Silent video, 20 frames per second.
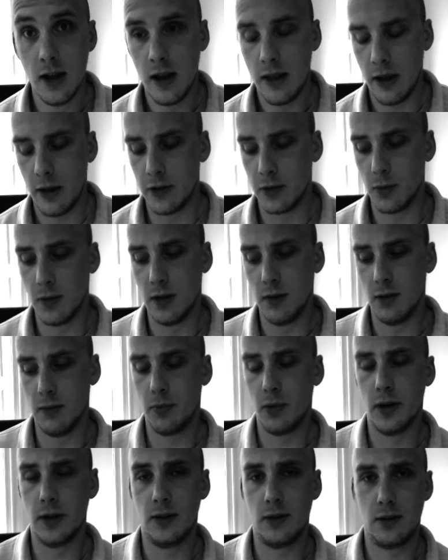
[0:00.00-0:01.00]
That was when the
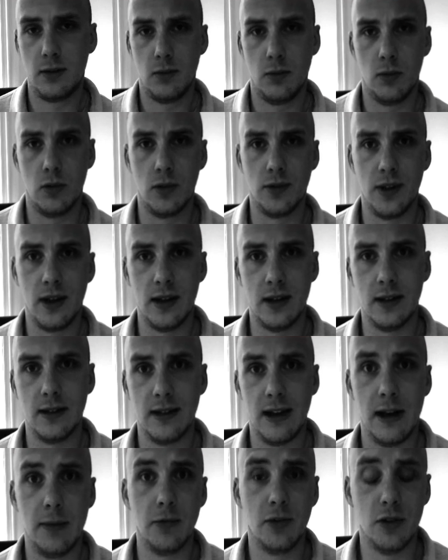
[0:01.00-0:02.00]
price was at its
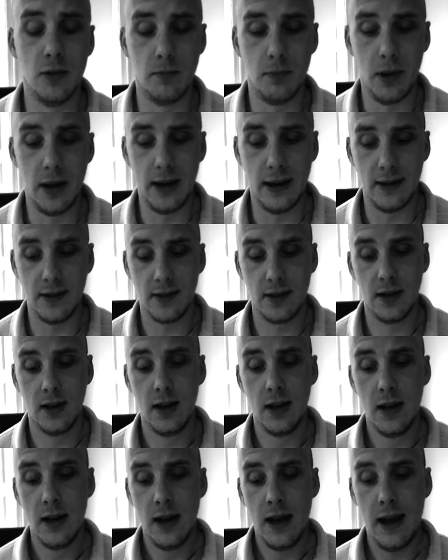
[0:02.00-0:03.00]
absolute best.
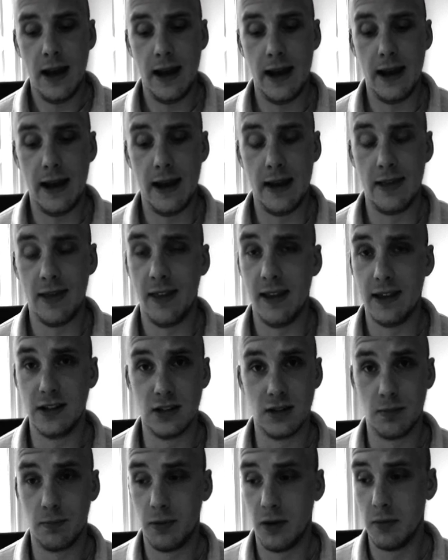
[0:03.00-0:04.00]
Uh, then
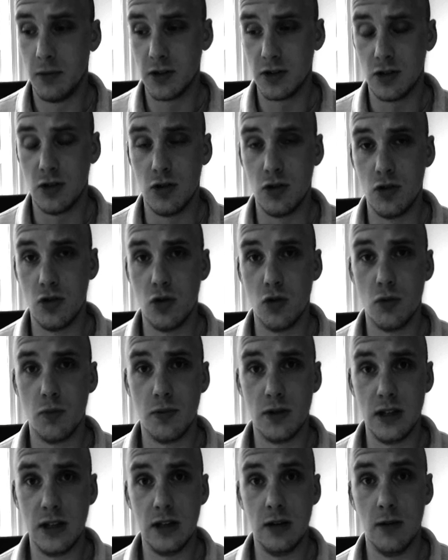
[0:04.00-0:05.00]
just pretty much
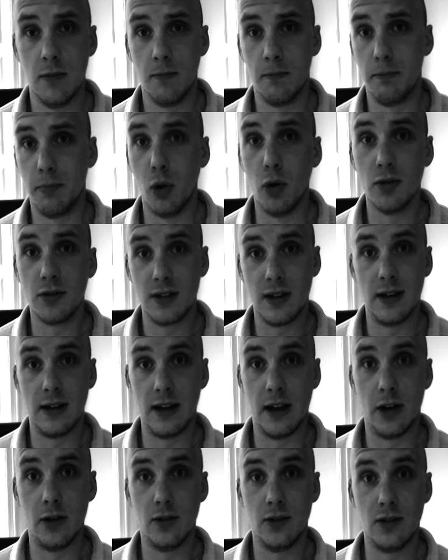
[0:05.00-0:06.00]
nobody bought any
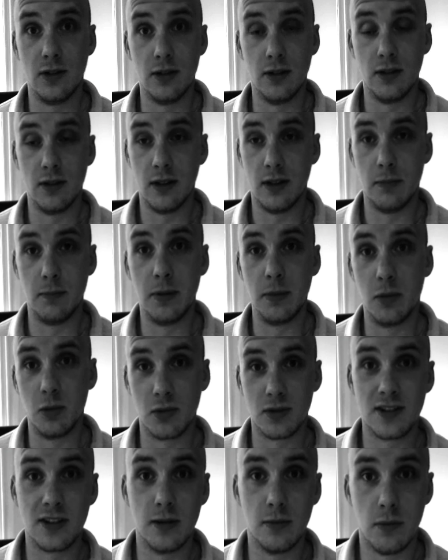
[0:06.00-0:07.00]
houses, and people
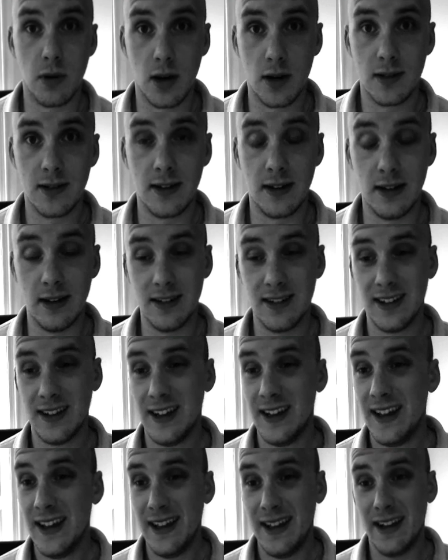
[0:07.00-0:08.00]
were still marketing it.
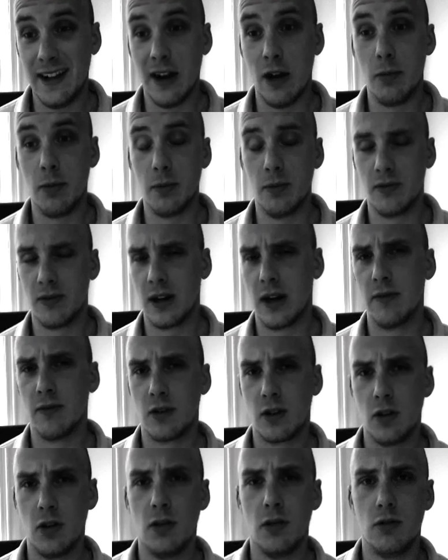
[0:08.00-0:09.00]
And now people have kind
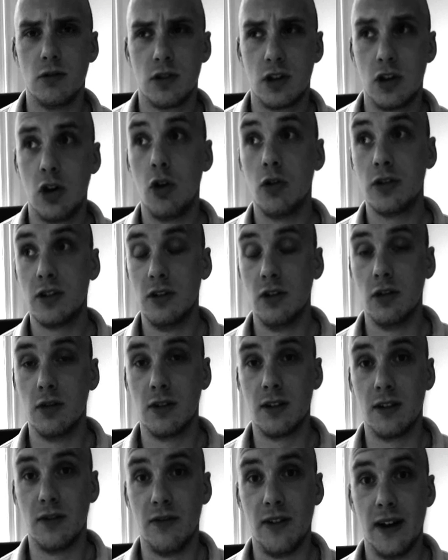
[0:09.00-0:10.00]
of caught, cottoned on to
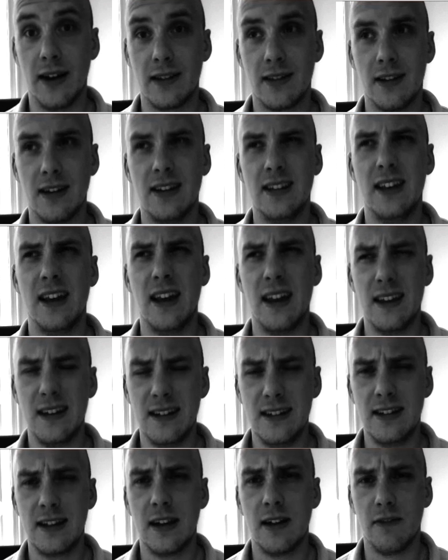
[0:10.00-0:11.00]
the fact that yeah, you
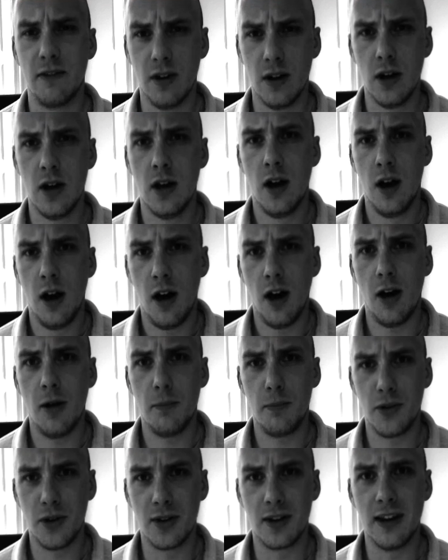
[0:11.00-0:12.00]
need to kind of
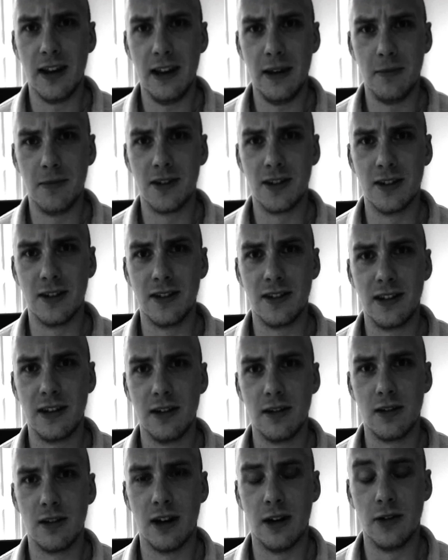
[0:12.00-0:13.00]
up your game to sell
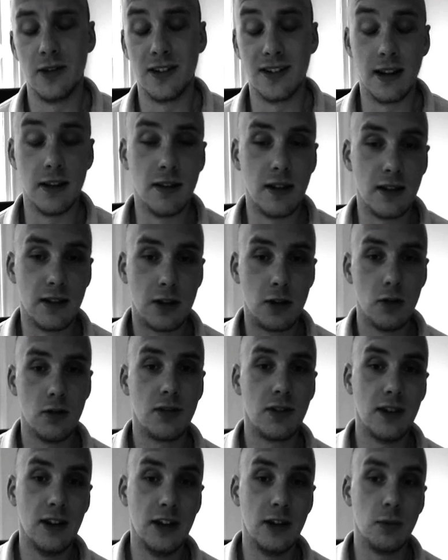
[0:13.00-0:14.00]
your houses. And, and the cool
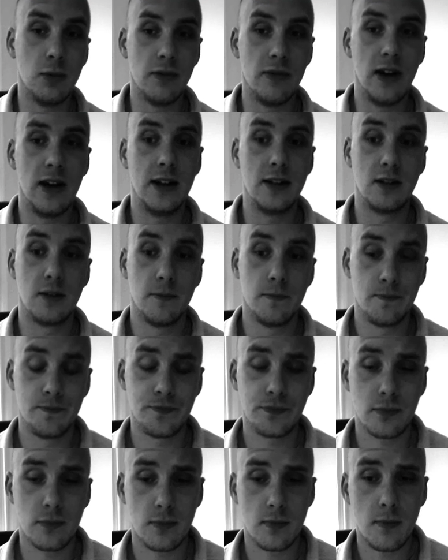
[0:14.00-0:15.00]
thing is, we've had
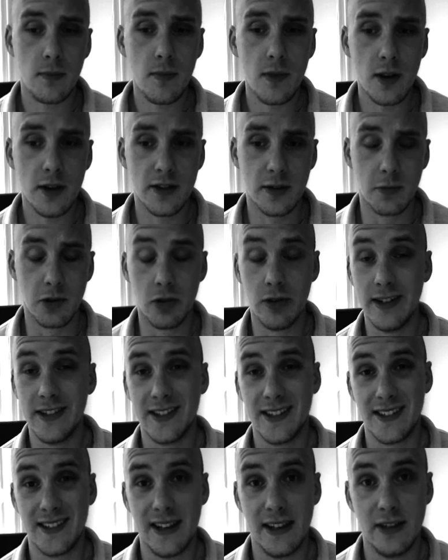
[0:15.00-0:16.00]
some great
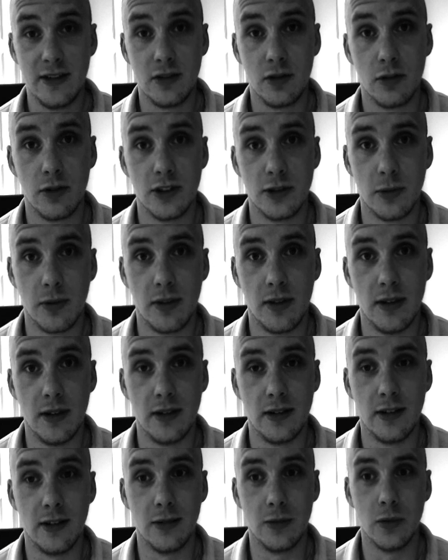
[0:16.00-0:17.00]
success stories with
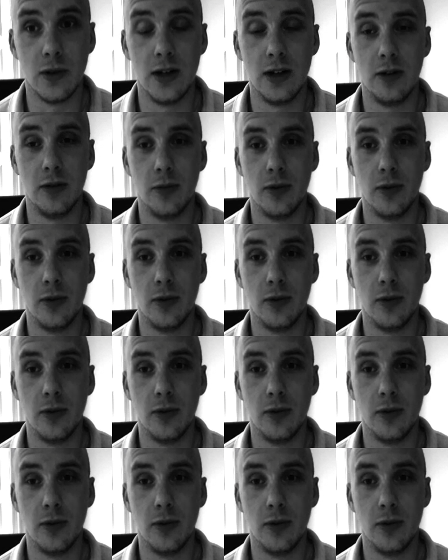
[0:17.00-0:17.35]
this as well.